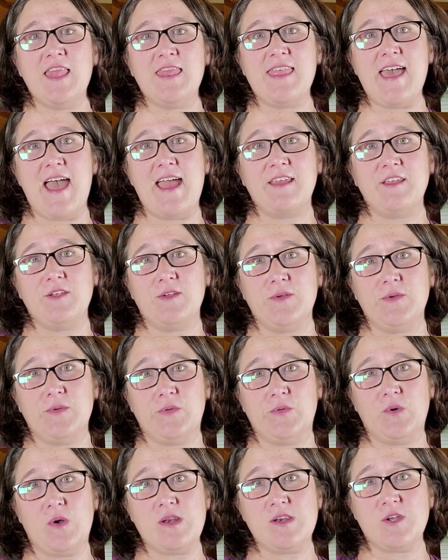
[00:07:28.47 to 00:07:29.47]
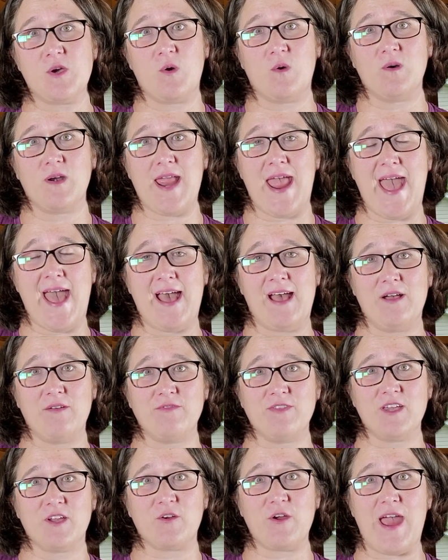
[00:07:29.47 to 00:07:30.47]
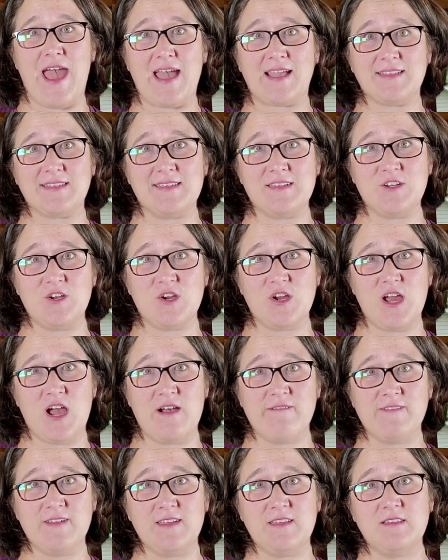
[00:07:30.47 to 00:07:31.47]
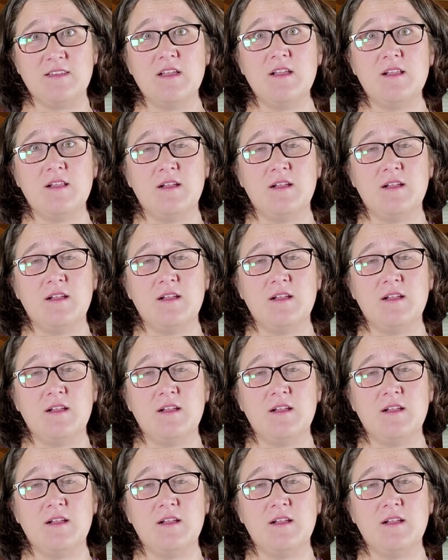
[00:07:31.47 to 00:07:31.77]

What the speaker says: that you don't have the cracks in your oven.